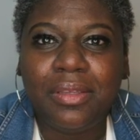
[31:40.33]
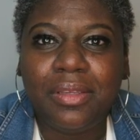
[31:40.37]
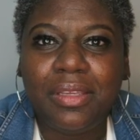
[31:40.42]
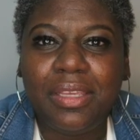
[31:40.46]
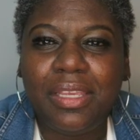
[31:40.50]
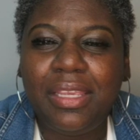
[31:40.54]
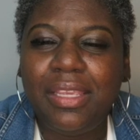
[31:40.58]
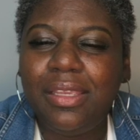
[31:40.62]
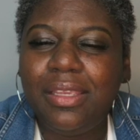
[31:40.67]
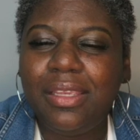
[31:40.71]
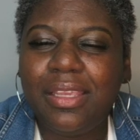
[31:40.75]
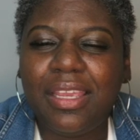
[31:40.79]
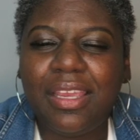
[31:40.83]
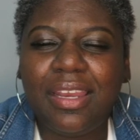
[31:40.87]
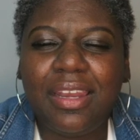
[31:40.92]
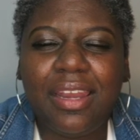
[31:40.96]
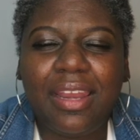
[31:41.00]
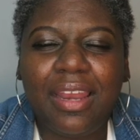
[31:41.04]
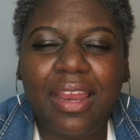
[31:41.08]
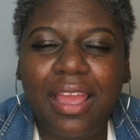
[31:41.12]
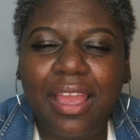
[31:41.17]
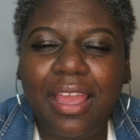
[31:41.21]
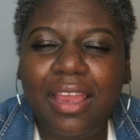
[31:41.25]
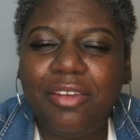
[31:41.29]
He
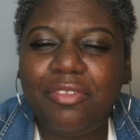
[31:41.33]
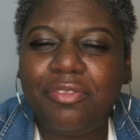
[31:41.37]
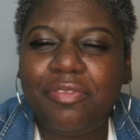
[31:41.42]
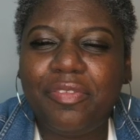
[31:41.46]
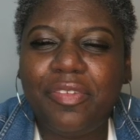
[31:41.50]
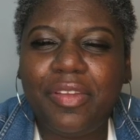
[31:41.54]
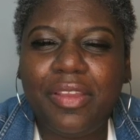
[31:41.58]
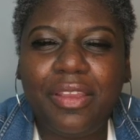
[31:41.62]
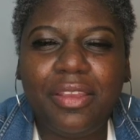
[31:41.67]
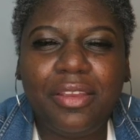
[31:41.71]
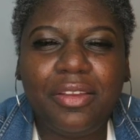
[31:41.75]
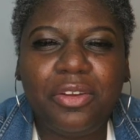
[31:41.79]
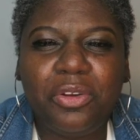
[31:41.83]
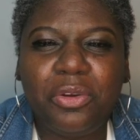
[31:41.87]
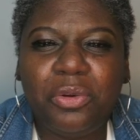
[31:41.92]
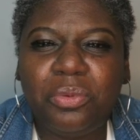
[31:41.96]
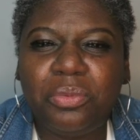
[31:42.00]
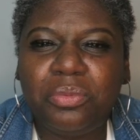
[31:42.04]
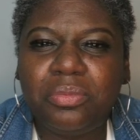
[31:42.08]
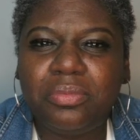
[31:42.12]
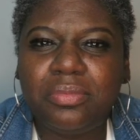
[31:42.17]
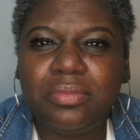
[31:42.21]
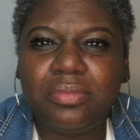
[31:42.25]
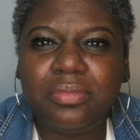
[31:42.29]
cannot fail.
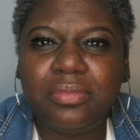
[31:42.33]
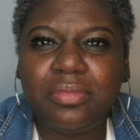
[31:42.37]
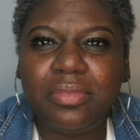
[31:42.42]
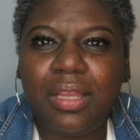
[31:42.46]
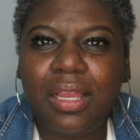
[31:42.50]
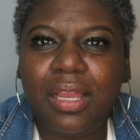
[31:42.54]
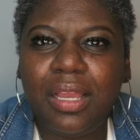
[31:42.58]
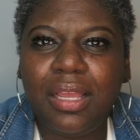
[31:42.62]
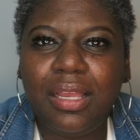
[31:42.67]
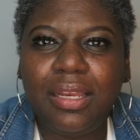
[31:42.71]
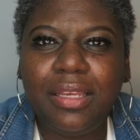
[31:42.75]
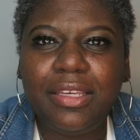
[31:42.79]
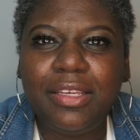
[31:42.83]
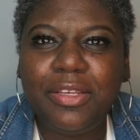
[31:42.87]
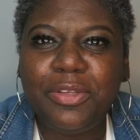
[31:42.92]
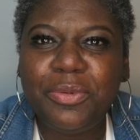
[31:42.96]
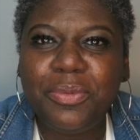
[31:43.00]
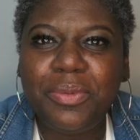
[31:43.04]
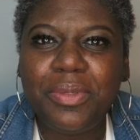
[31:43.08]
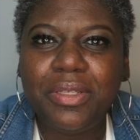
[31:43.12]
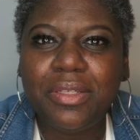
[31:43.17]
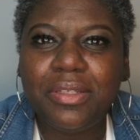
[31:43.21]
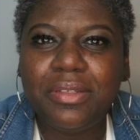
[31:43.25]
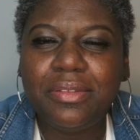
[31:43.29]

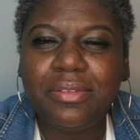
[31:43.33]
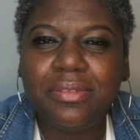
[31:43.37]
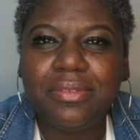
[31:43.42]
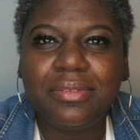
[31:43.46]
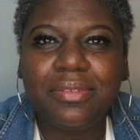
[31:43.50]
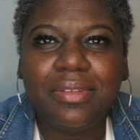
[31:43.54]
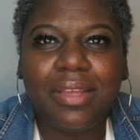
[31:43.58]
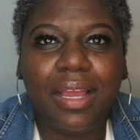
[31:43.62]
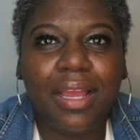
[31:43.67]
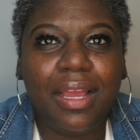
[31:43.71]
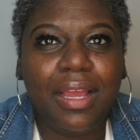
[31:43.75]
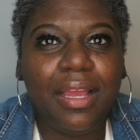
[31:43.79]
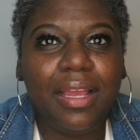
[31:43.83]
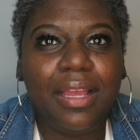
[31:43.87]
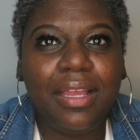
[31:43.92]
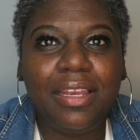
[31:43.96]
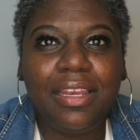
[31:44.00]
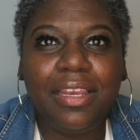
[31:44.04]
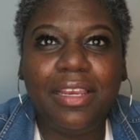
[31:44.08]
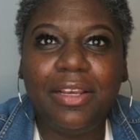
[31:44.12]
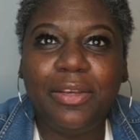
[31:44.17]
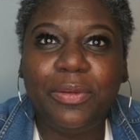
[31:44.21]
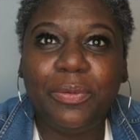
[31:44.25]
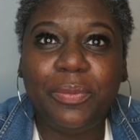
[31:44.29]
Hallelujah.
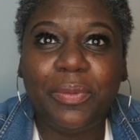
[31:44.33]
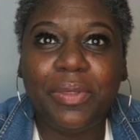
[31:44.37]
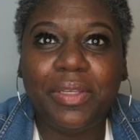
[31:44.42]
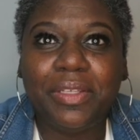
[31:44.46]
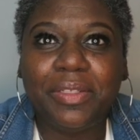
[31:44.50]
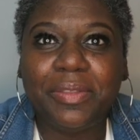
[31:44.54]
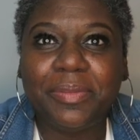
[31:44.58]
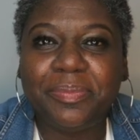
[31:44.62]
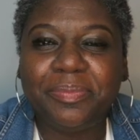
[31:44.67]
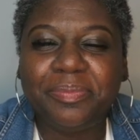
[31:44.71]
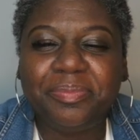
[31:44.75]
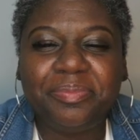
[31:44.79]
Hallelujah.